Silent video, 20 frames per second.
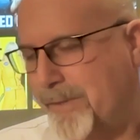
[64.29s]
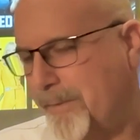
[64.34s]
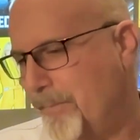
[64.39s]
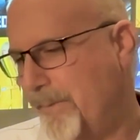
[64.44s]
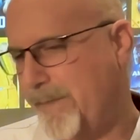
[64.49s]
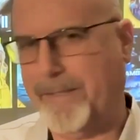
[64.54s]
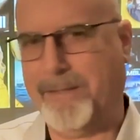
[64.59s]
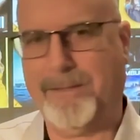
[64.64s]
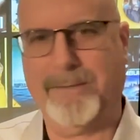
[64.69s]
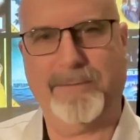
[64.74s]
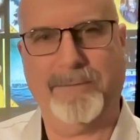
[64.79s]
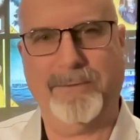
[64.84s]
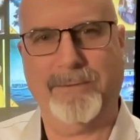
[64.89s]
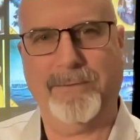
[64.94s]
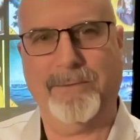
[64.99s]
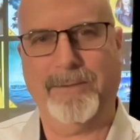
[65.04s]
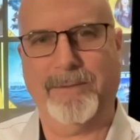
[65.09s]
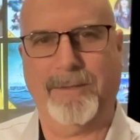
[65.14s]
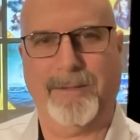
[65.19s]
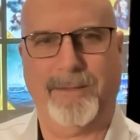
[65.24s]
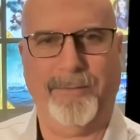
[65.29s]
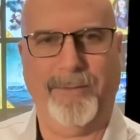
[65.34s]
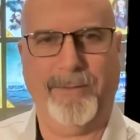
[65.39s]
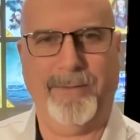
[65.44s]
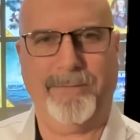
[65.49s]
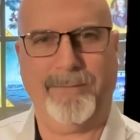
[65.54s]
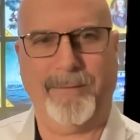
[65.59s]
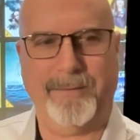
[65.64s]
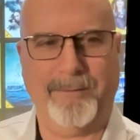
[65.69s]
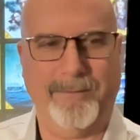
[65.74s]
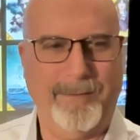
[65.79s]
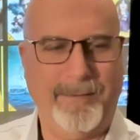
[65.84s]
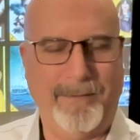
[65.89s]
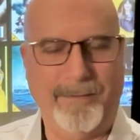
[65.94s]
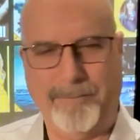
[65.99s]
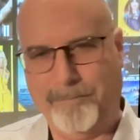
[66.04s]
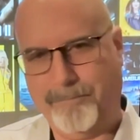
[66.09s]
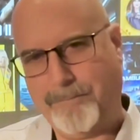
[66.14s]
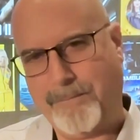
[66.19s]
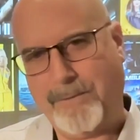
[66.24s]
weeks doing all this
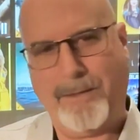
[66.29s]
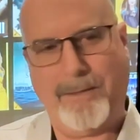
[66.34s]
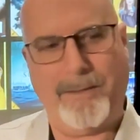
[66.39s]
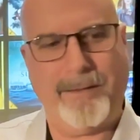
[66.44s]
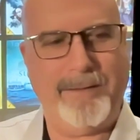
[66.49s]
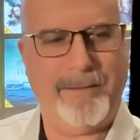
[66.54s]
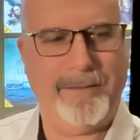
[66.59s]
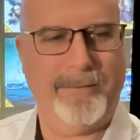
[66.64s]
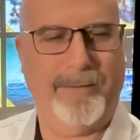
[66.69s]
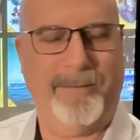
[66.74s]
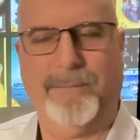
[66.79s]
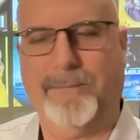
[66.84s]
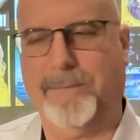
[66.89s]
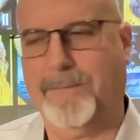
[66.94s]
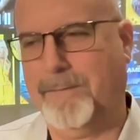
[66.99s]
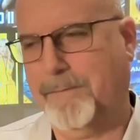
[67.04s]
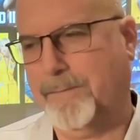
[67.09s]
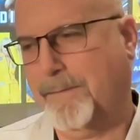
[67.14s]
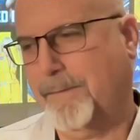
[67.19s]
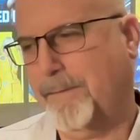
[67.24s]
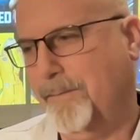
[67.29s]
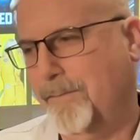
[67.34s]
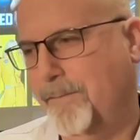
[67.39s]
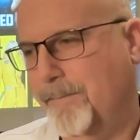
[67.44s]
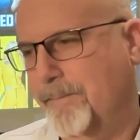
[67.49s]
and cutting this to the